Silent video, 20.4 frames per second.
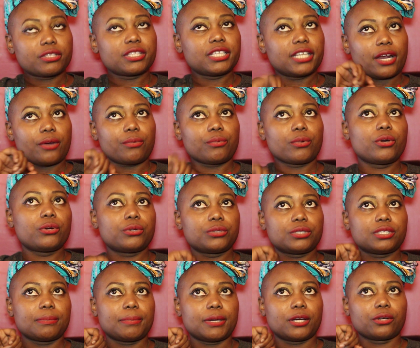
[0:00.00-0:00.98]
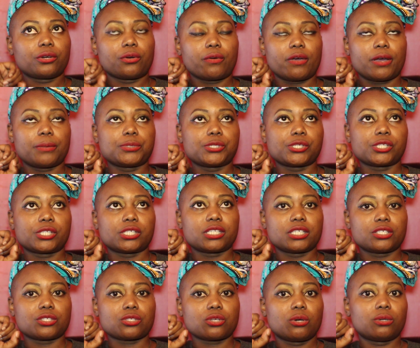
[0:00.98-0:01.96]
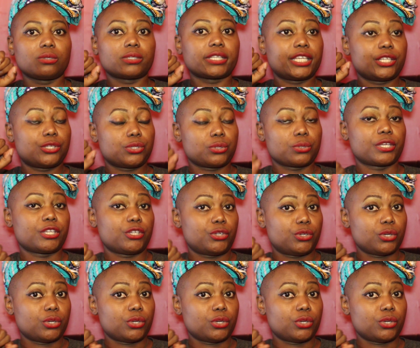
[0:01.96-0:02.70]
song that I wrote about corruption is called Kitu